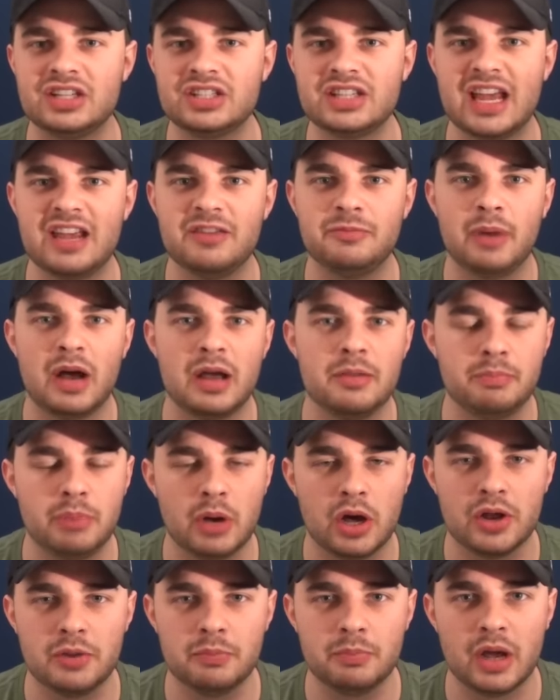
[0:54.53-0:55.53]
saved by
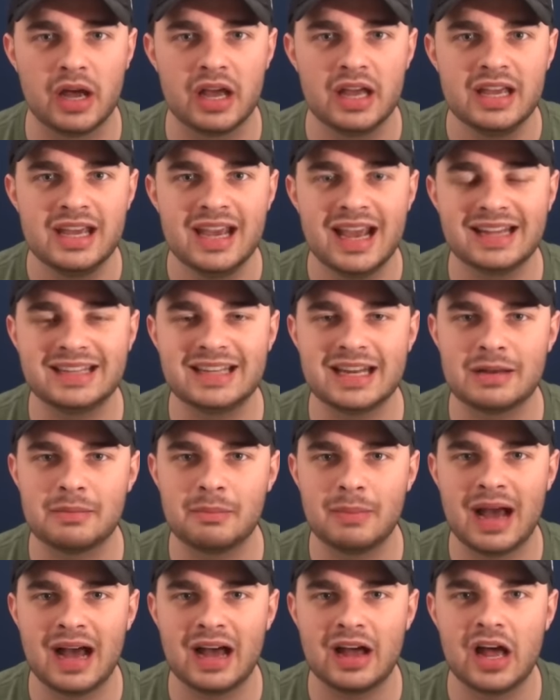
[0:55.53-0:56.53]
Bunn, but it didn't
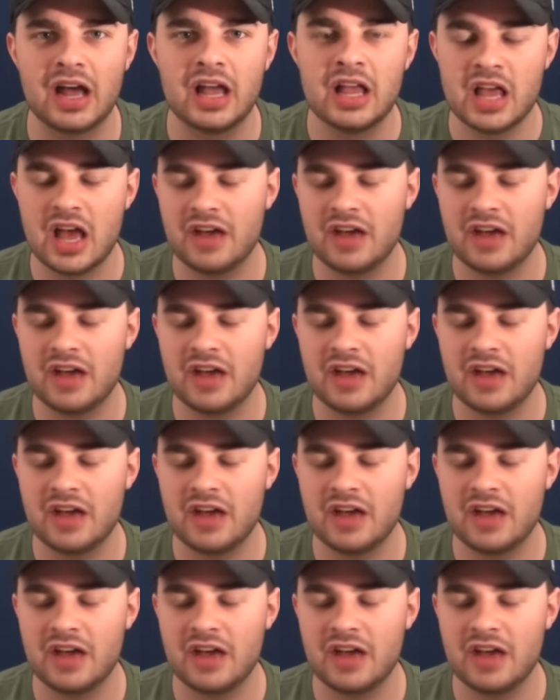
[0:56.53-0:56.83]
matter